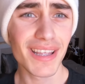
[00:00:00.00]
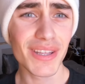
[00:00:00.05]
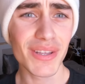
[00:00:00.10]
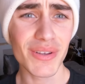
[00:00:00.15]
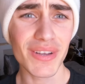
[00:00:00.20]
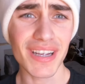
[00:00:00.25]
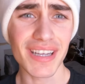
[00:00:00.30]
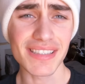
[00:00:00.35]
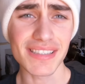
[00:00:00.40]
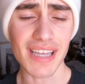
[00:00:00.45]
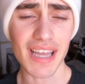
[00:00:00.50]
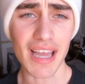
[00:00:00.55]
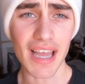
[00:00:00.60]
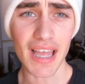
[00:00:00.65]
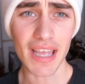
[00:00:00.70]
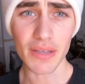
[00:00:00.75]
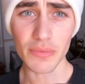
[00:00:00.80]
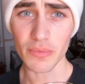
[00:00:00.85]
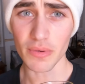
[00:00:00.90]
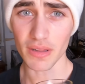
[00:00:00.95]
you guys,
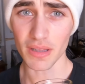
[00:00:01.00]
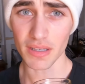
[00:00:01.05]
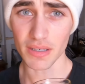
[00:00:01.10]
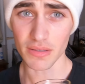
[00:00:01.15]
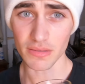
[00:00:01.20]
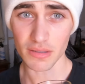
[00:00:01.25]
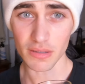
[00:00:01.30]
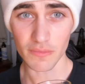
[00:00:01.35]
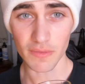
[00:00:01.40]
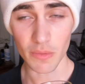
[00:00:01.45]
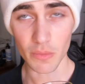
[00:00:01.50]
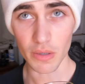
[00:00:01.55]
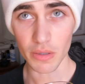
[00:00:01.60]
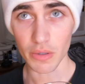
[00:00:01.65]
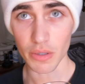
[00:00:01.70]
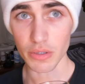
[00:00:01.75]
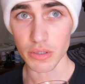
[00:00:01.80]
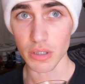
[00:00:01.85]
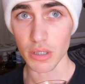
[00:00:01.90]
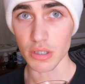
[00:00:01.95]
I really don't know if I want
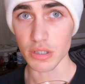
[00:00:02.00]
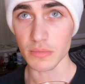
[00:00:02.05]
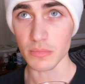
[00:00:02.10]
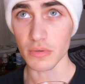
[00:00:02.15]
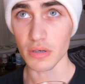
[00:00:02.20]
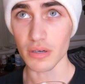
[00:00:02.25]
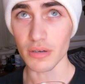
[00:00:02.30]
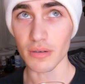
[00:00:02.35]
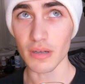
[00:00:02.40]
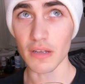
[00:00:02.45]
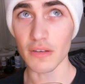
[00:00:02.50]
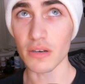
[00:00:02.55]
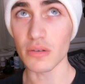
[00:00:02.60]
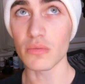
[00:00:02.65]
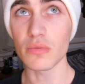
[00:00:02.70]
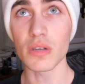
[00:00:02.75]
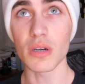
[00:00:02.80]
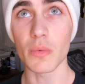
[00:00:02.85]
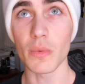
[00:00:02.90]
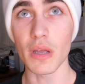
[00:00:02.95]
to go to church tomorrow. I
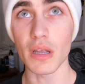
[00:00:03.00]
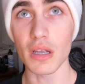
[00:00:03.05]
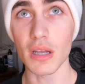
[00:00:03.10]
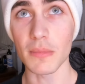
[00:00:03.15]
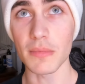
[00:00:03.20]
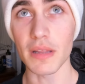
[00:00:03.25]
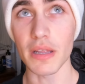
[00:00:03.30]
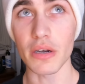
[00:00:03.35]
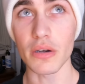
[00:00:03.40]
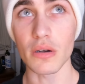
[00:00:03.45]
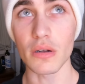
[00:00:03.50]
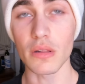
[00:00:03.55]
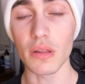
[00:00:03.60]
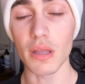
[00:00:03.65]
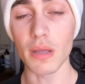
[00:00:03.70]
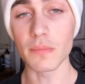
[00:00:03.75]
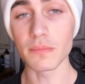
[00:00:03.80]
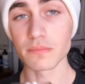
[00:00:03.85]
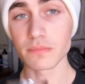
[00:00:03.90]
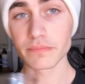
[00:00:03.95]
don't want to wake up that
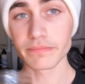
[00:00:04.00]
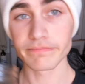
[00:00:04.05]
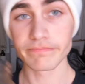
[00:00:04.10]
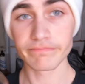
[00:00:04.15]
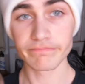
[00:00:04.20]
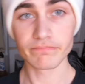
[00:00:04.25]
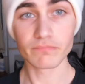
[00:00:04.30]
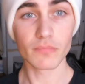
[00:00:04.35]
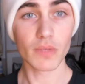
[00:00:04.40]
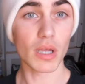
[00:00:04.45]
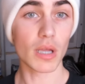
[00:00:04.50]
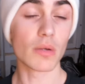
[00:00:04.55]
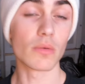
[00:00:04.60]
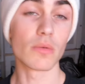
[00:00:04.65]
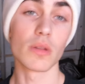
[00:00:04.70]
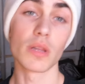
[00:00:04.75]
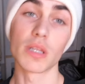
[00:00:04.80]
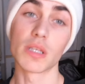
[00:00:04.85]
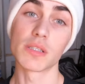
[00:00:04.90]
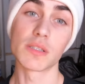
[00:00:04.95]
early. I
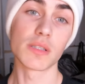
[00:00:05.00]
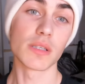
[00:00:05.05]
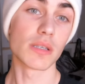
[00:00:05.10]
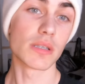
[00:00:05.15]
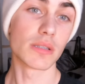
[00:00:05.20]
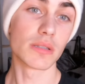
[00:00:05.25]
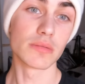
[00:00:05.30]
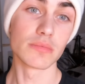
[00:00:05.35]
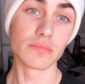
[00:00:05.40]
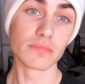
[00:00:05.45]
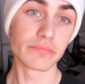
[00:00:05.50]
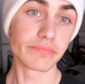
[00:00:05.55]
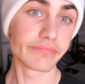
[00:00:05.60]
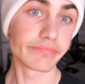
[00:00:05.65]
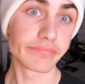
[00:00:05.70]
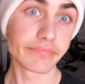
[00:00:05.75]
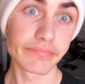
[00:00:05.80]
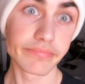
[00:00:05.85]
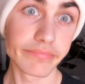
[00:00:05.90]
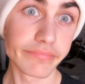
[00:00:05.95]
really just don't.
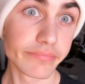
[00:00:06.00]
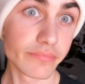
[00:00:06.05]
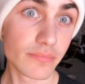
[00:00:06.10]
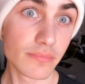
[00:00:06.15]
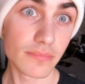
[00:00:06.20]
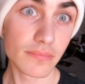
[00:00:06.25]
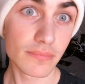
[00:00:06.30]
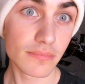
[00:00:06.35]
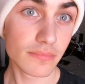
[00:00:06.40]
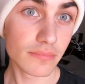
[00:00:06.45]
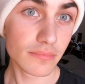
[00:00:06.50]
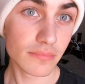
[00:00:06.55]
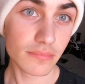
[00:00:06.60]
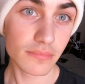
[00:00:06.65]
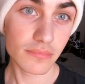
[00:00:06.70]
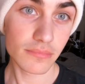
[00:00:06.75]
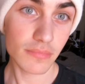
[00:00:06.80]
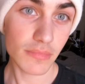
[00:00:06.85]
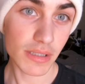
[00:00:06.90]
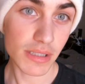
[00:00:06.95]

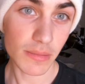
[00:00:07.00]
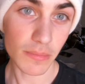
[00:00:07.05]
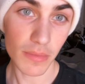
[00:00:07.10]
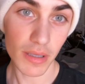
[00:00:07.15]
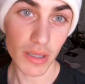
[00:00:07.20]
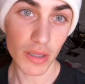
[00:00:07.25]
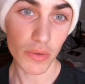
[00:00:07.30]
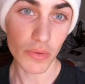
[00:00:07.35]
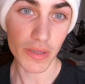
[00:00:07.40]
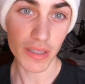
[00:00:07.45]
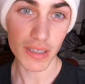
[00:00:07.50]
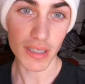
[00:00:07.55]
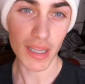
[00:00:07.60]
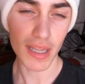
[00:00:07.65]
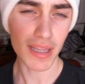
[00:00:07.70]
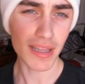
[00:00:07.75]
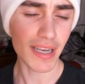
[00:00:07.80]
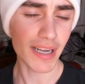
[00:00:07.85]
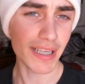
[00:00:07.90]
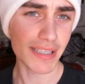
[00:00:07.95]
It's going to be the only
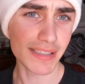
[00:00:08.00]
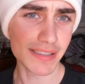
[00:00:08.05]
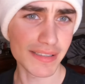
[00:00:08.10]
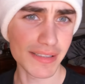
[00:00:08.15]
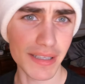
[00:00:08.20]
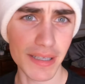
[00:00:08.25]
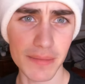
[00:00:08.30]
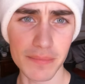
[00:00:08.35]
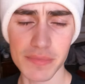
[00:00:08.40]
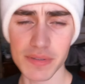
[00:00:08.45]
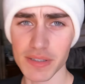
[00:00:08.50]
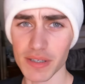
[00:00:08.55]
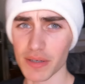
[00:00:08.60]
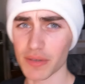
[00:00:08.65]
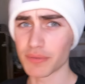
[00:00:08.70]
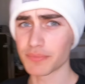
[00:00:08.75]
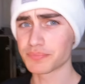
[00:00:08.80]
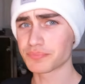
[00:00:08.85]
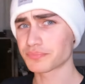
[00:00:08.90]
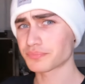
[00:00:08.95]
day that I get to sleep,
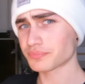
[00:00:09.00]
so.